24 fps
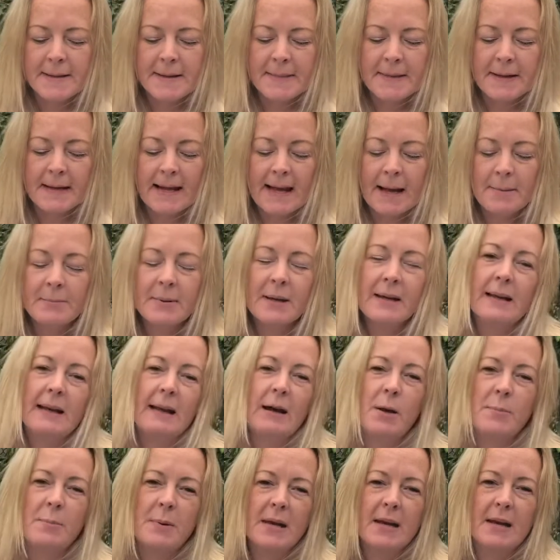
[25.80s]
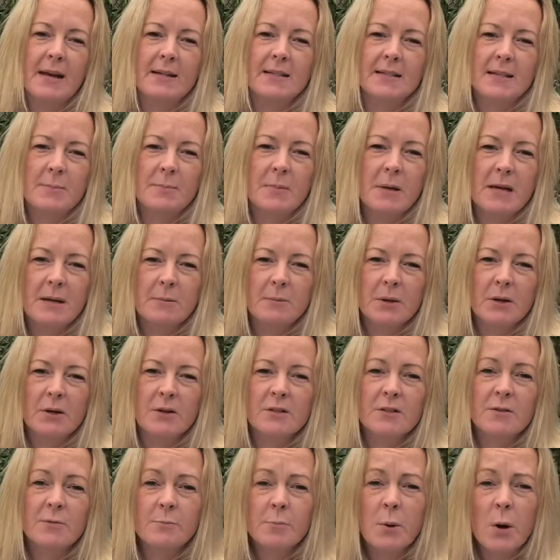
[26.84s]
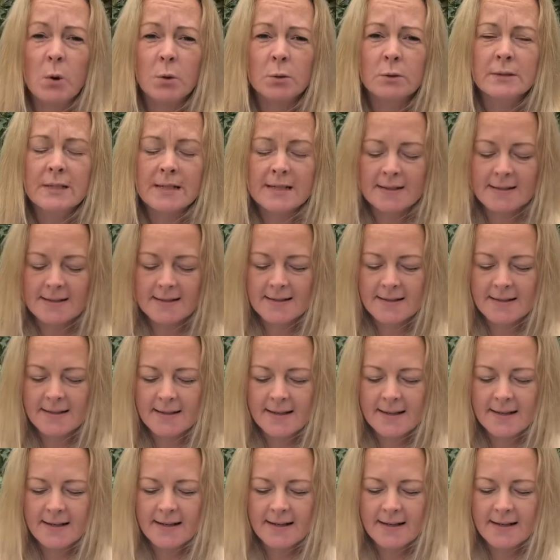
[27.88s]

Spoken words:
The campaign I picked because of boldness,